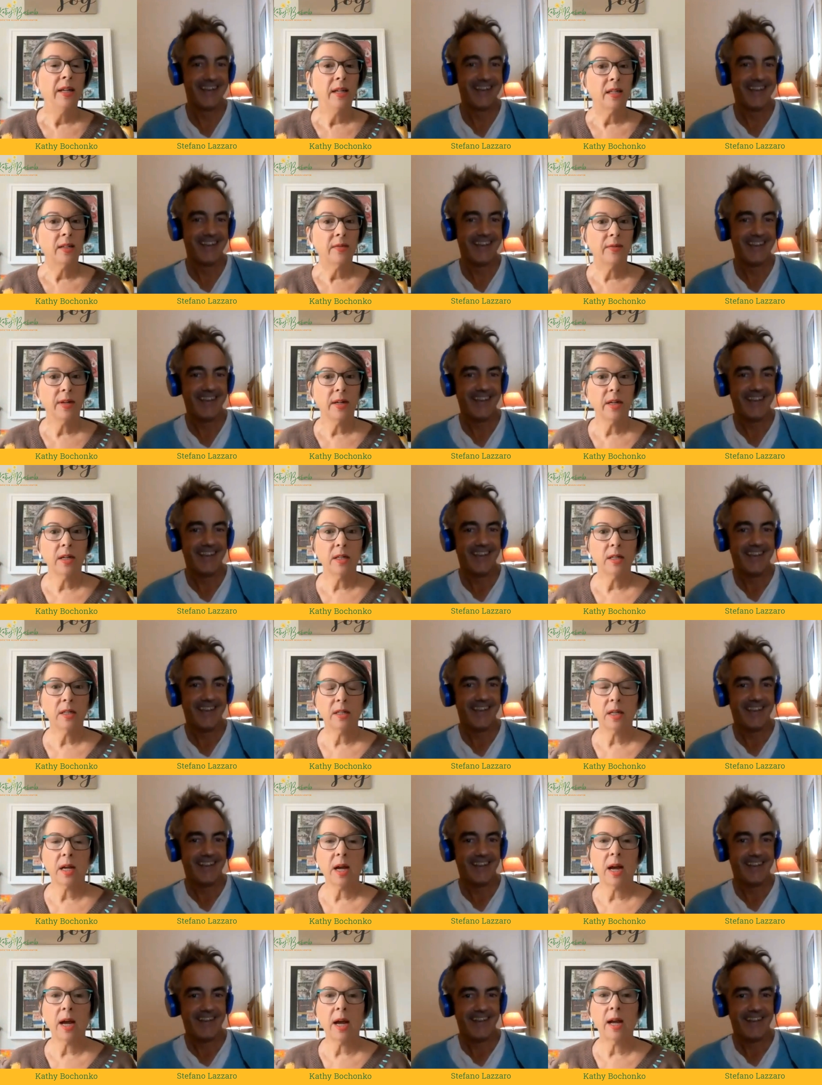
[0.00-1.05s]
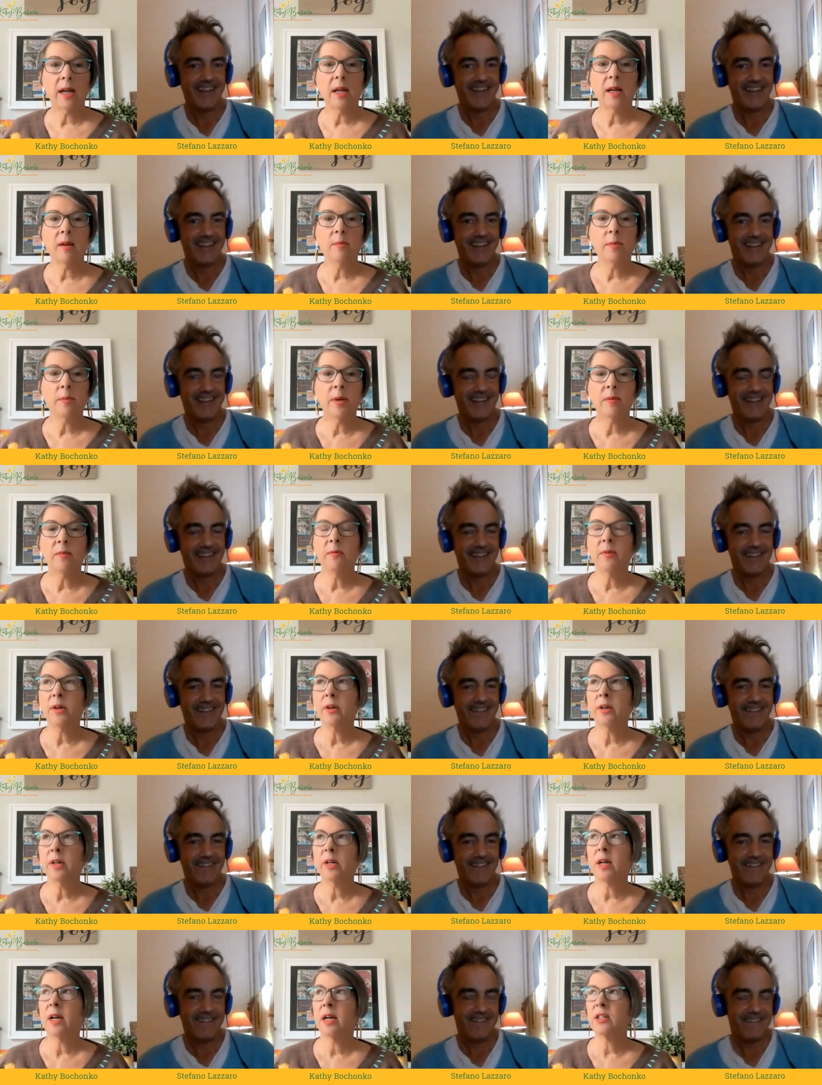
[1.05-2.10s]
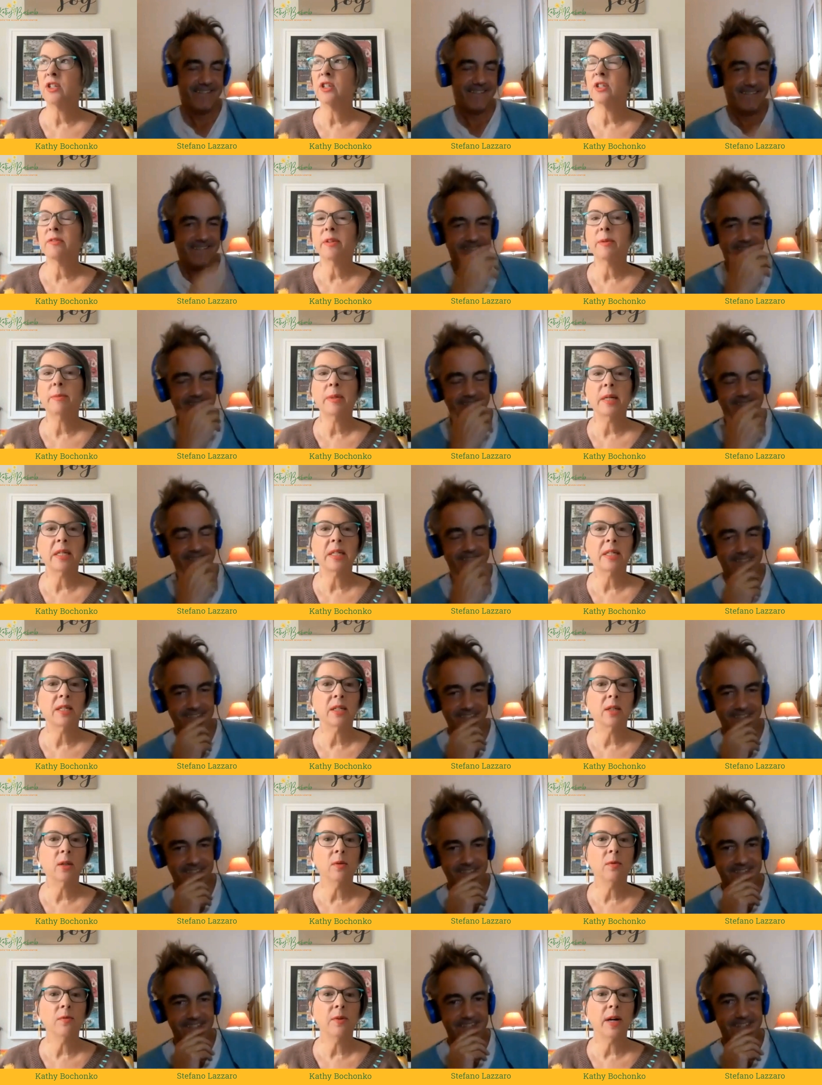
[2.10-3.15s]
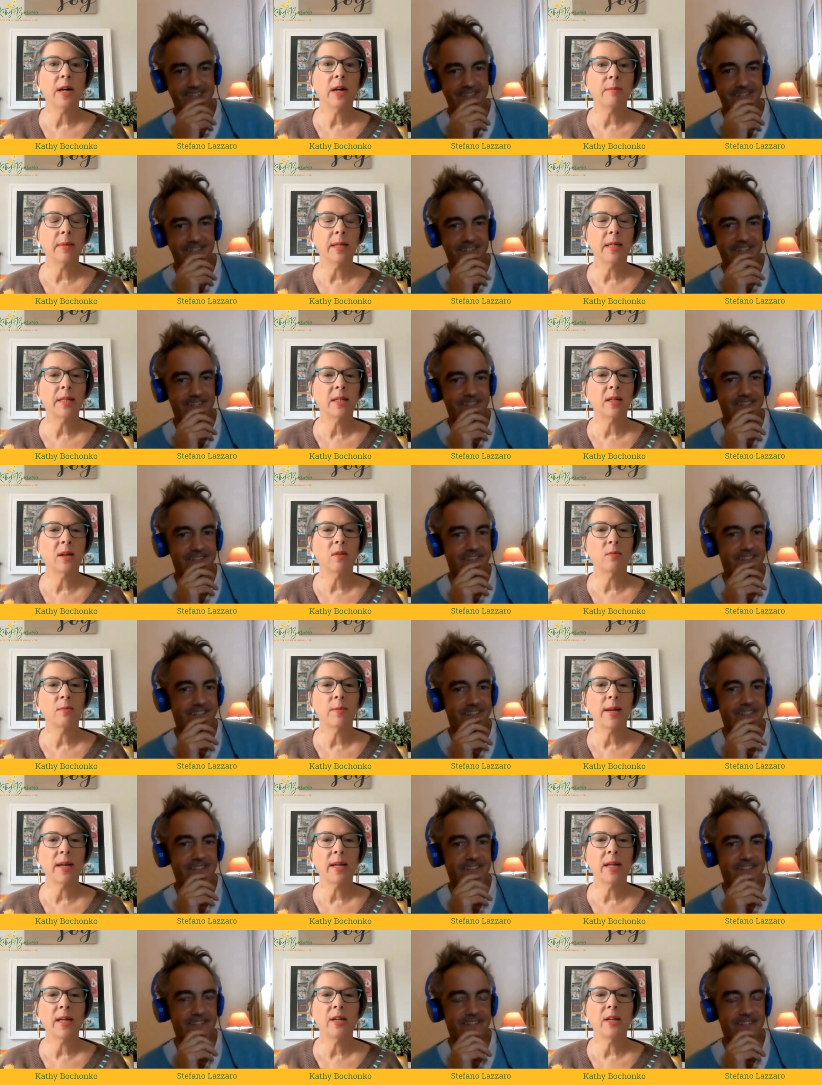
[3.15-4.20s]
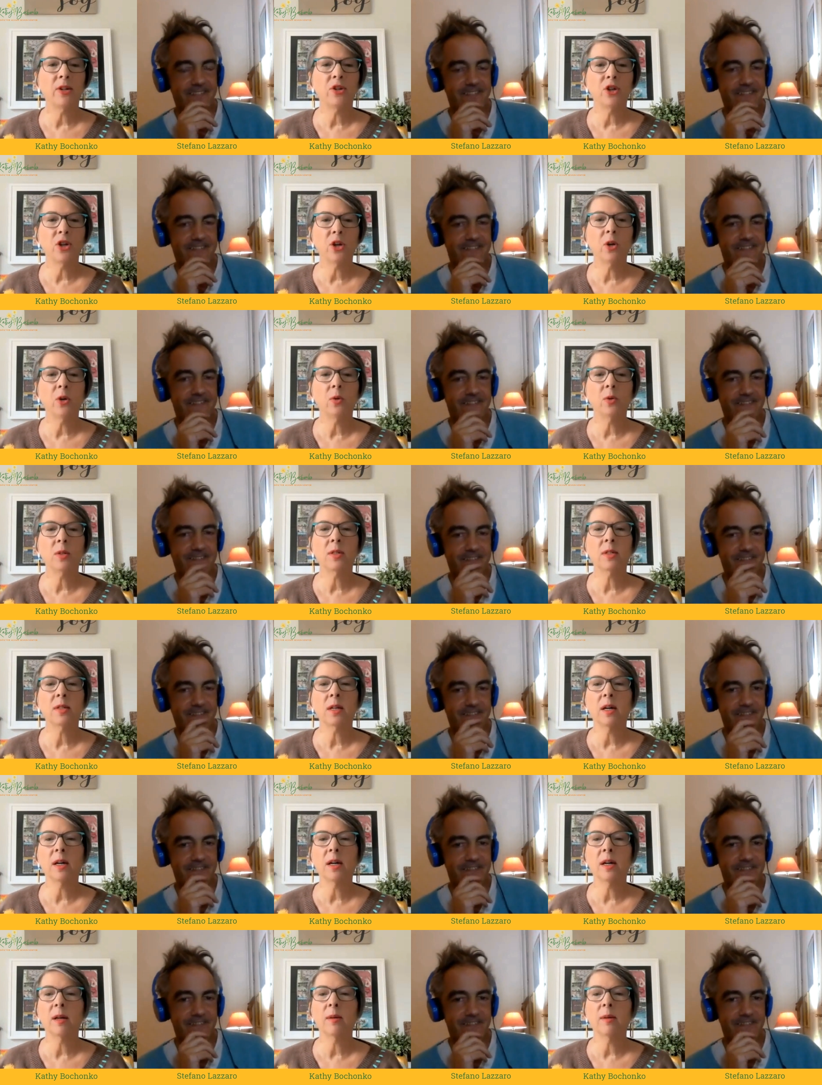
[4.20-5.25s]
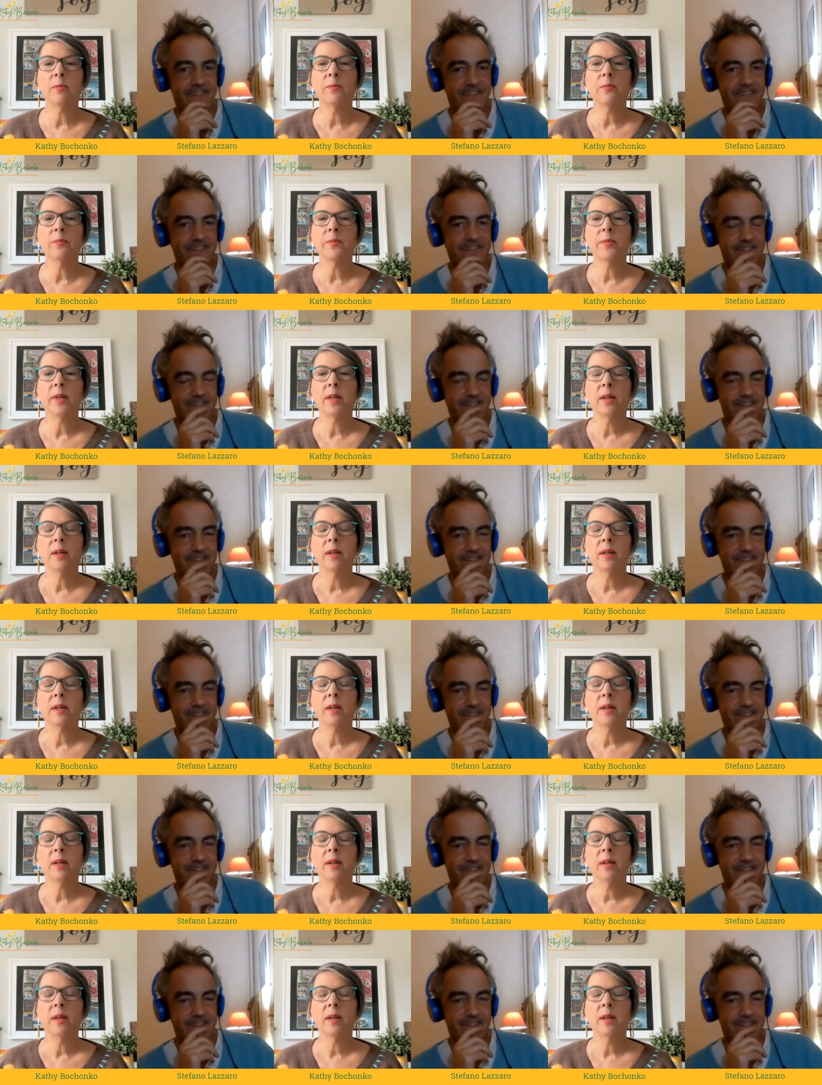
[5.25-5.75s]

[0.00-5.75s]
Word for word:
Speaker 1: and it's funny because I have been very conscious of it, but I still find myself making jokes um,